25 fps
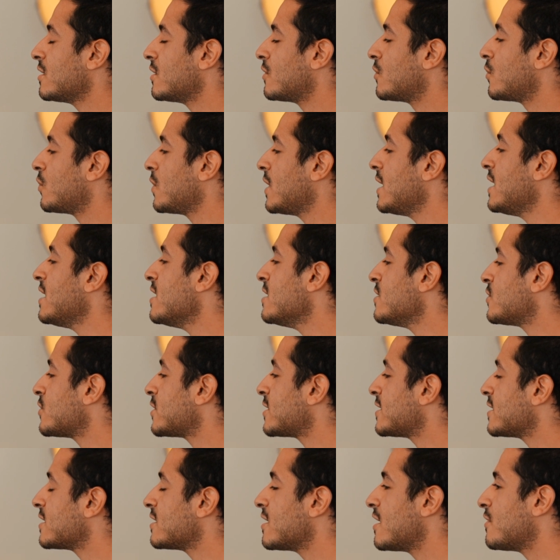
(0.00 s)
really
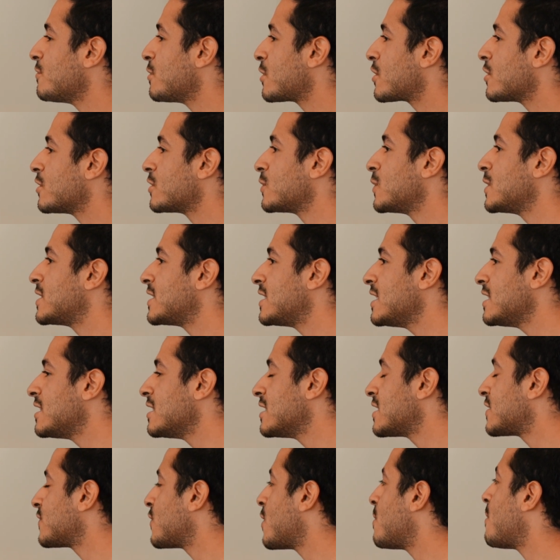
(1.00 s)
interesting enough because we see
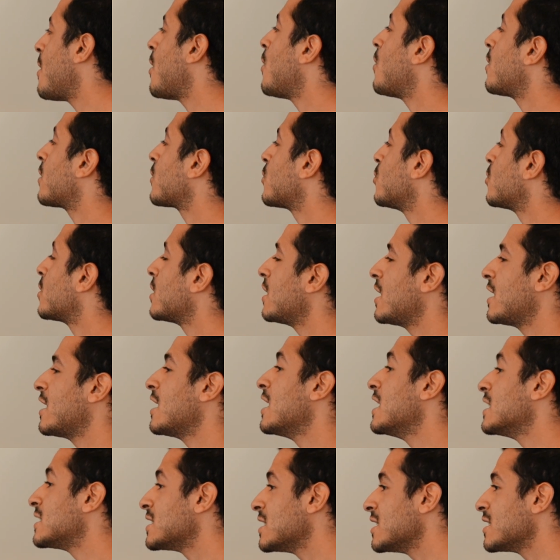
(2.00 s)
this from our Google
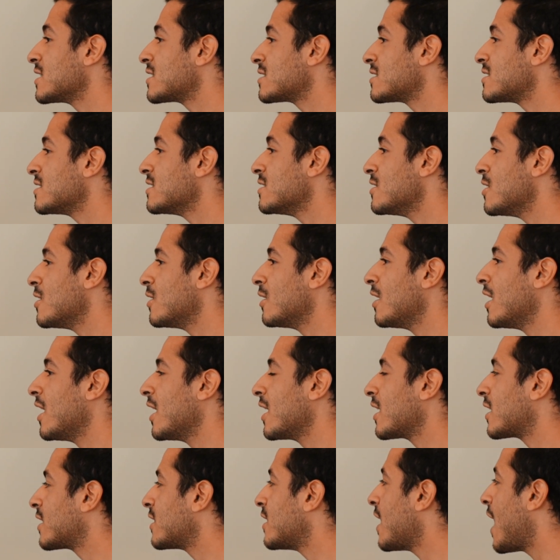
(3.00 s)
Analytics, you know,
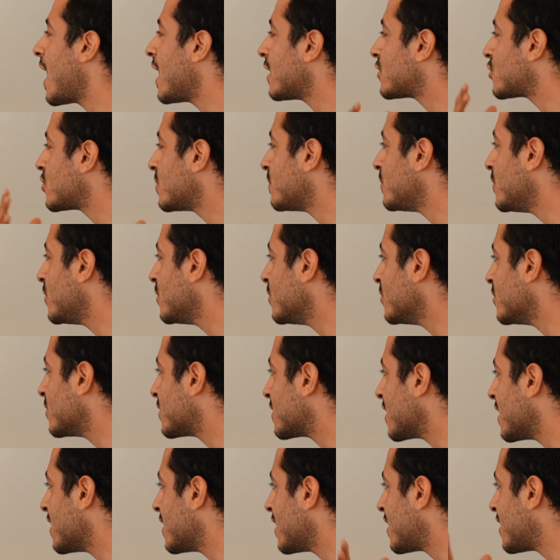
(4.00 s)
like the
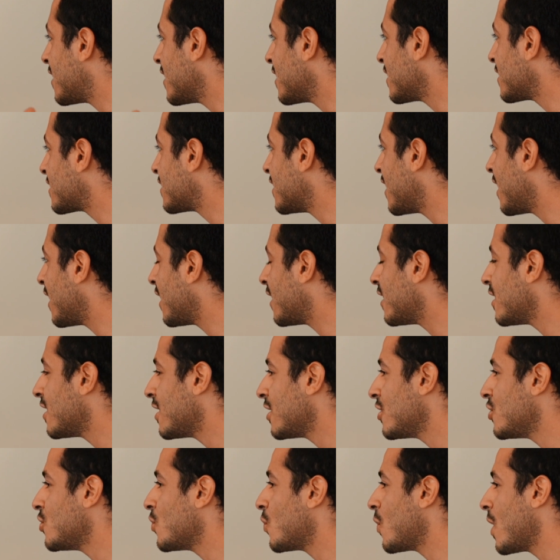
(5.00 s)
attributes and the things that
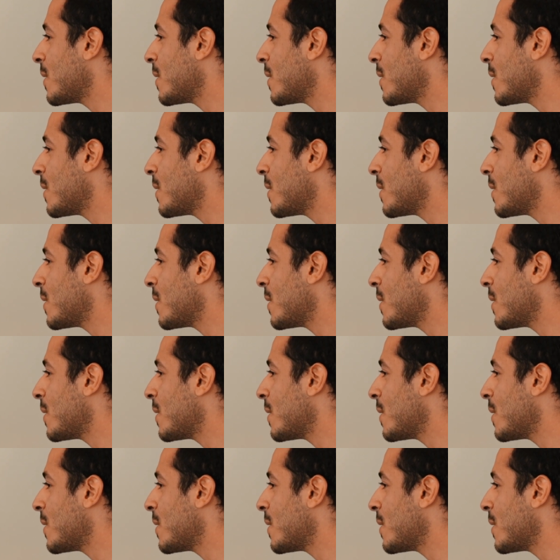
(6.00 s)
your